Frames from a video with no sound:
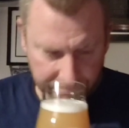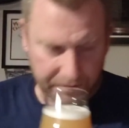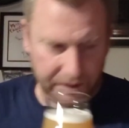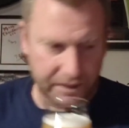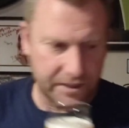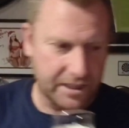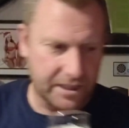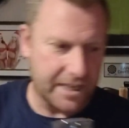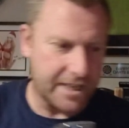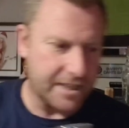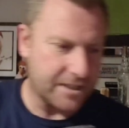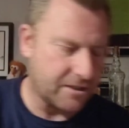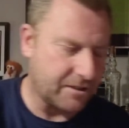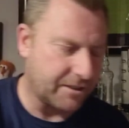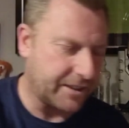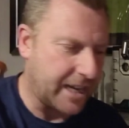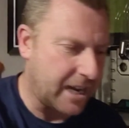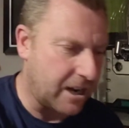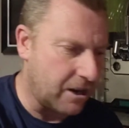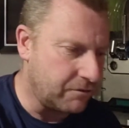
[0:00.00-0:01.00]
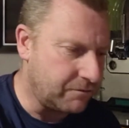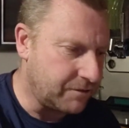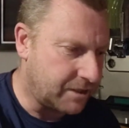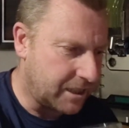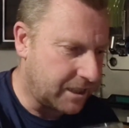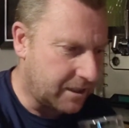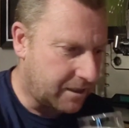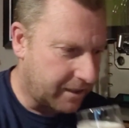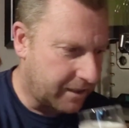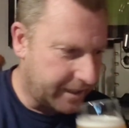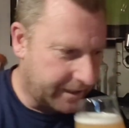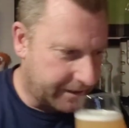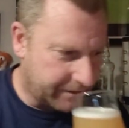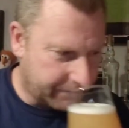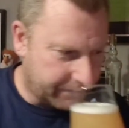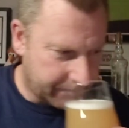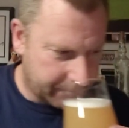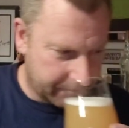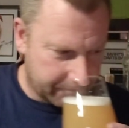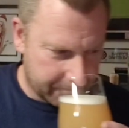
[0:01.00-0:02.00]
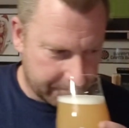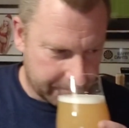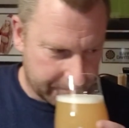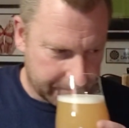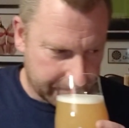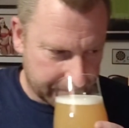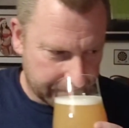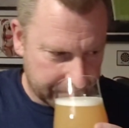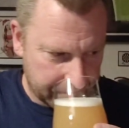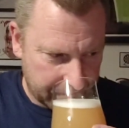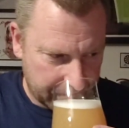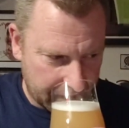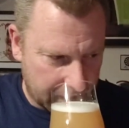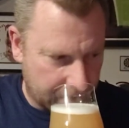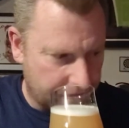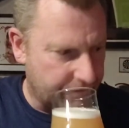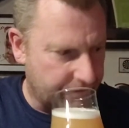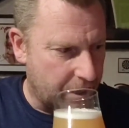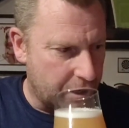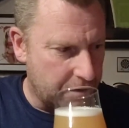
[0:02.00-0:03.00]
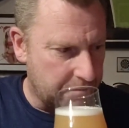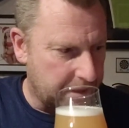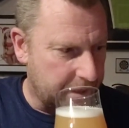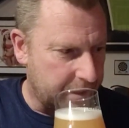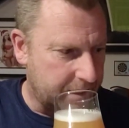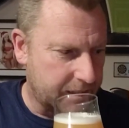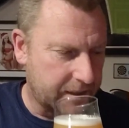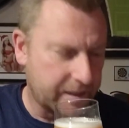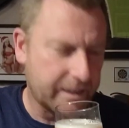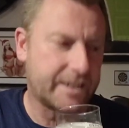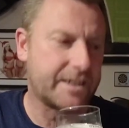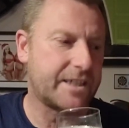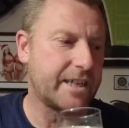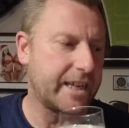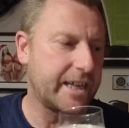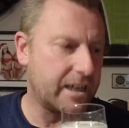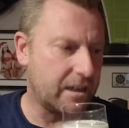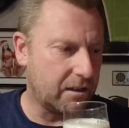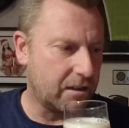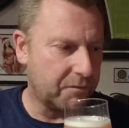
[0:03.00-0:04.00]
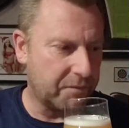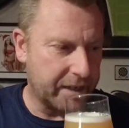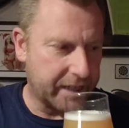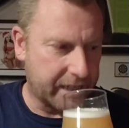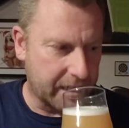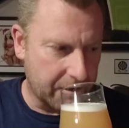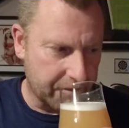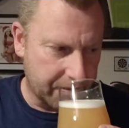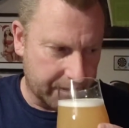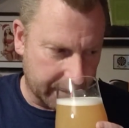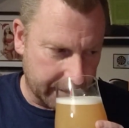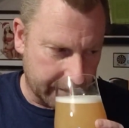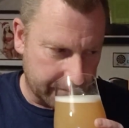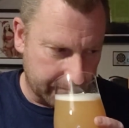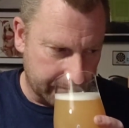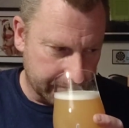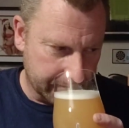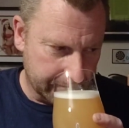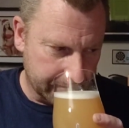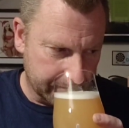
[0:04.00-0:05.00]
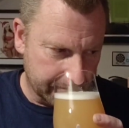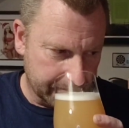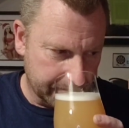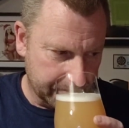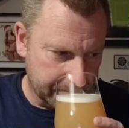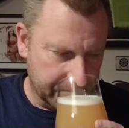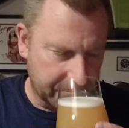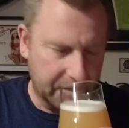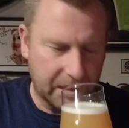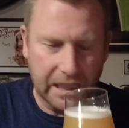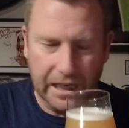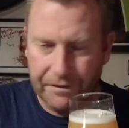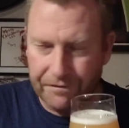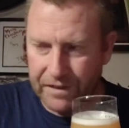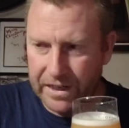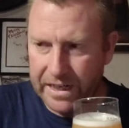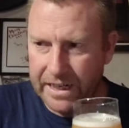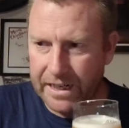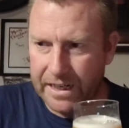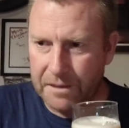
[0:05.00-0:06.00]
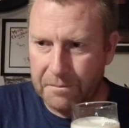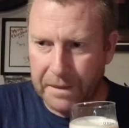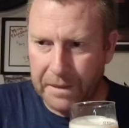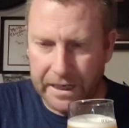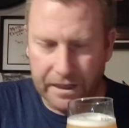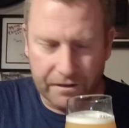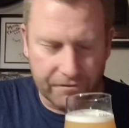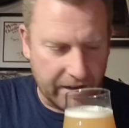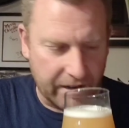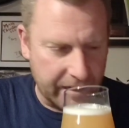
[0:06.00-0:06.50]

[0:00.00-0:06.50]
But it, yeah, it's got that oaty kind of aroma, like I say, along with coconut. Definitely get the pink